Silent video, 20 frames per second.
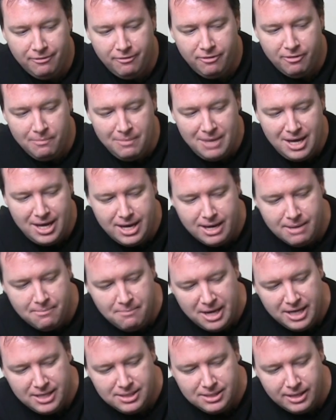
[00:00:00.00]
For me, it
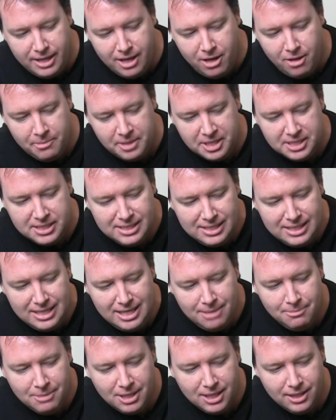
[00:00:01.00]
makes the helmet
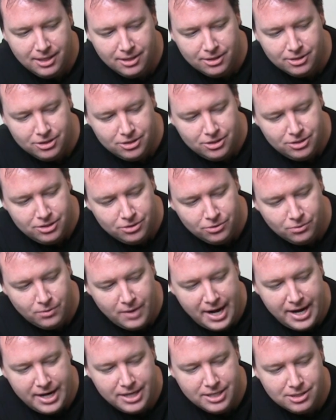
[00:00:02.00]
seem a little
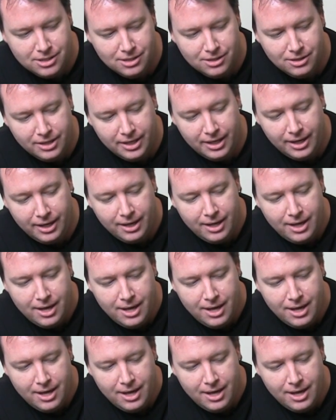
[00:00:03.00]
strange looking.